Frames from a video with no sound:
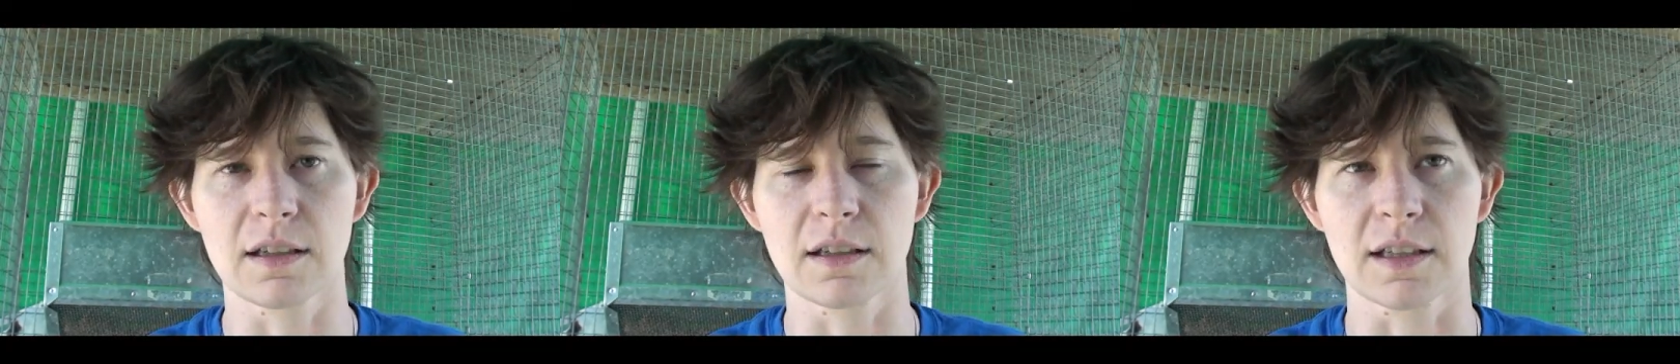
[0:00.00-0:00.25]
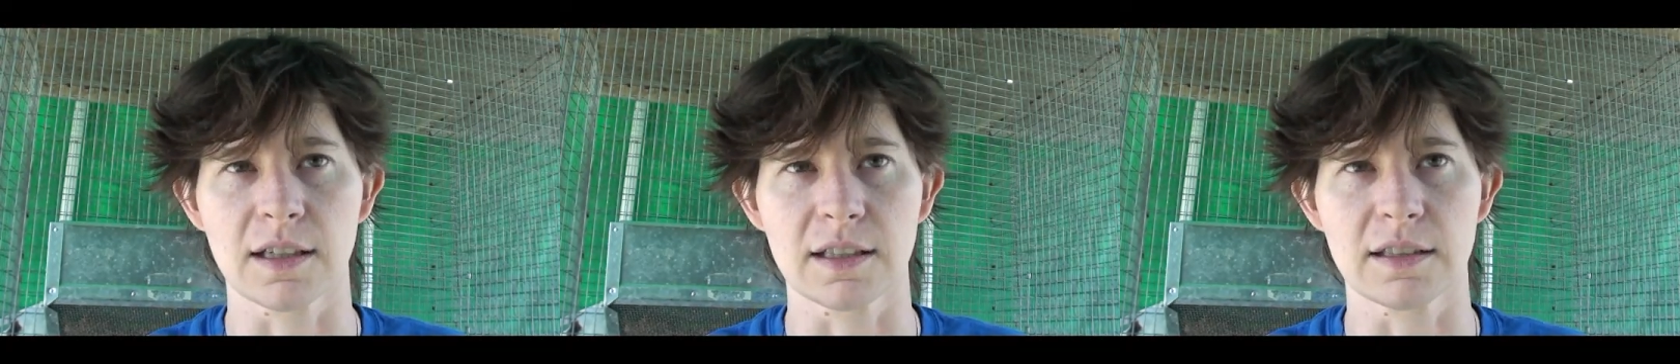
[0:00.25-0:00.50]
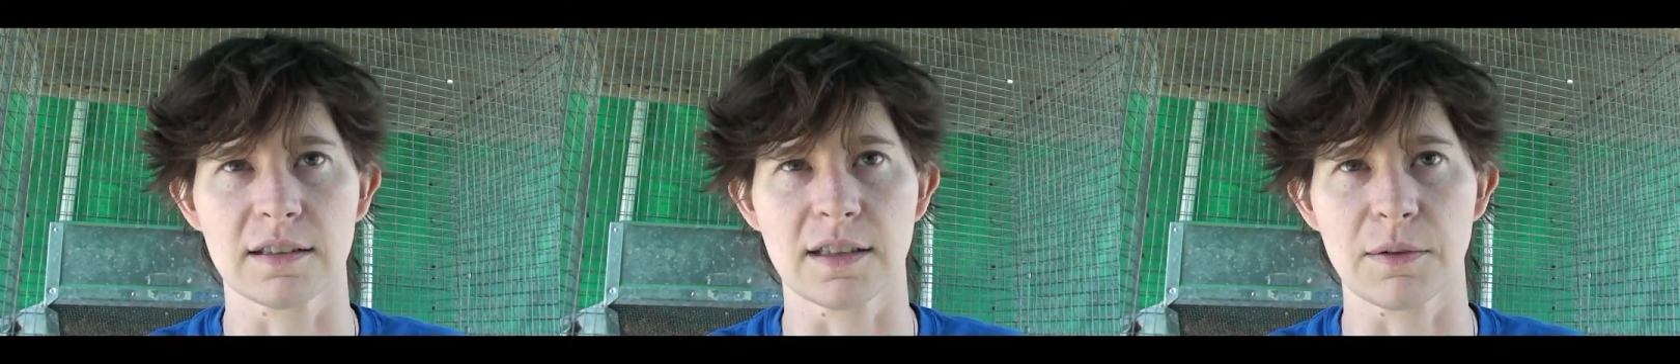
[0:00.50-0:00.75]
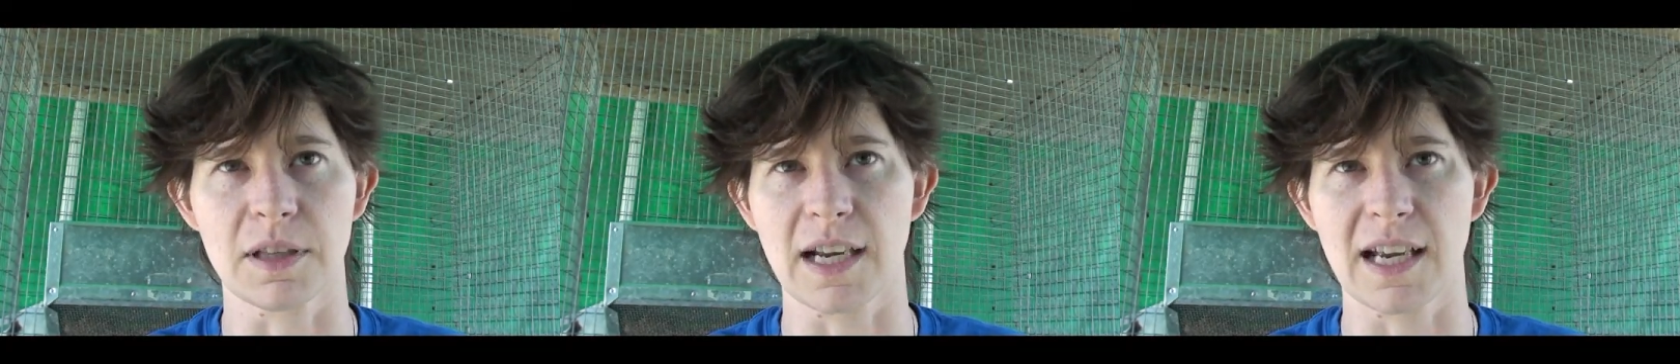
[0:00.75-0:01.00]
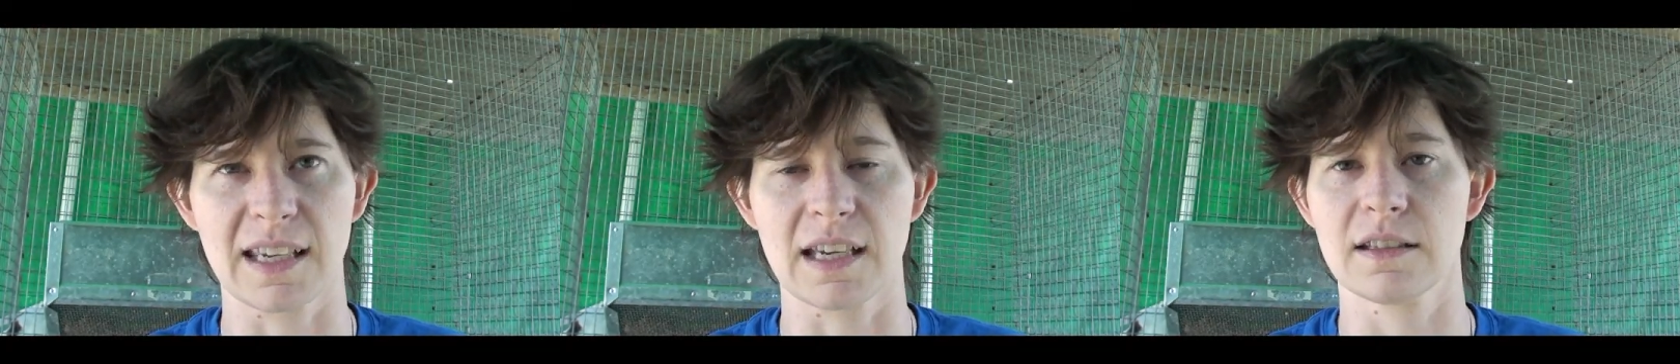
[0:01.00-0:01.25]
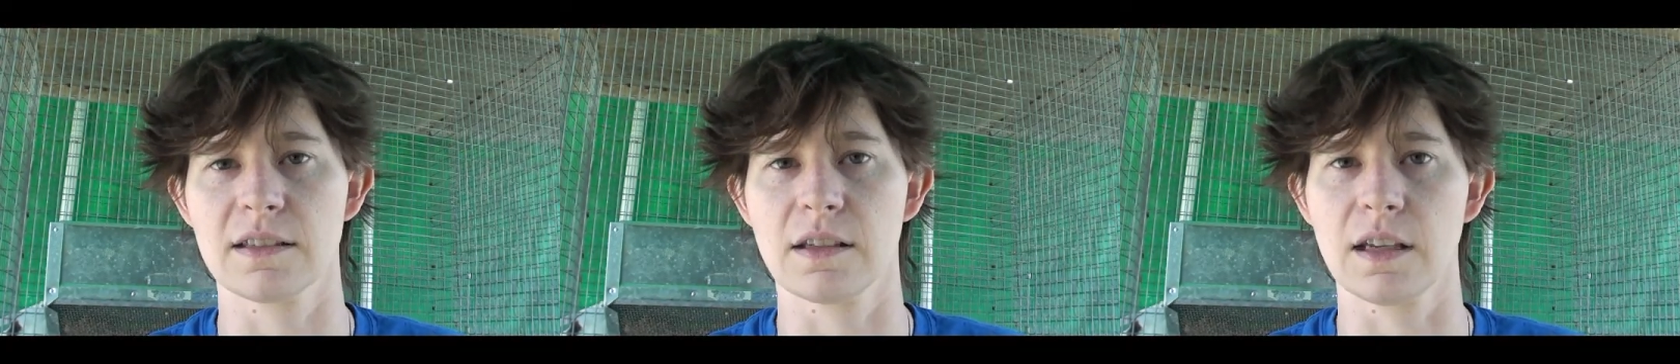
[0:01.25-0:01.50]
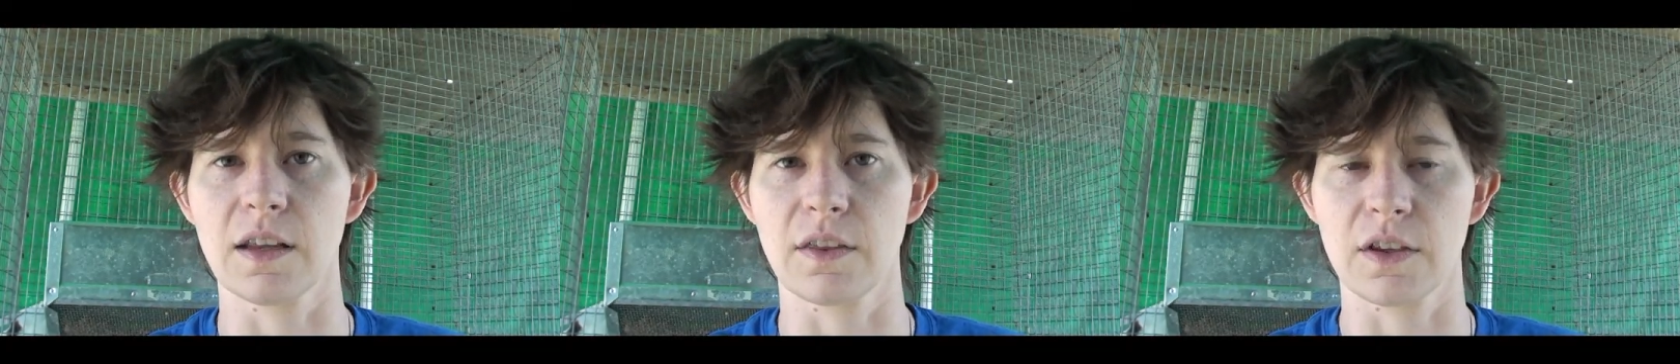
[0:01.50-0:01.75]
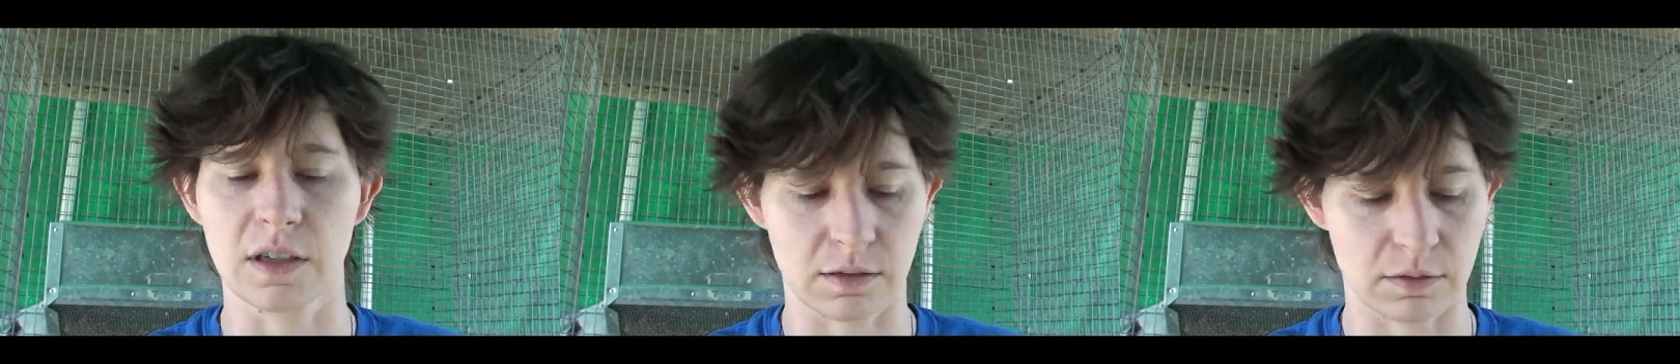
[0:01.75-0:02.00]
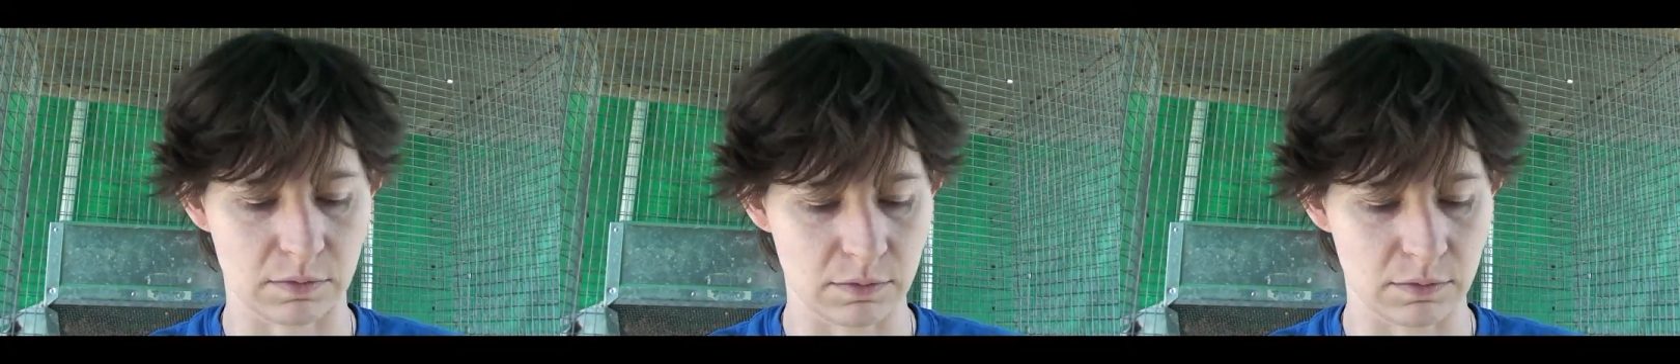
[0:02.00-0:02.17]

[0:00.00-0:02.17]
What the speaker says: like, I can't send anything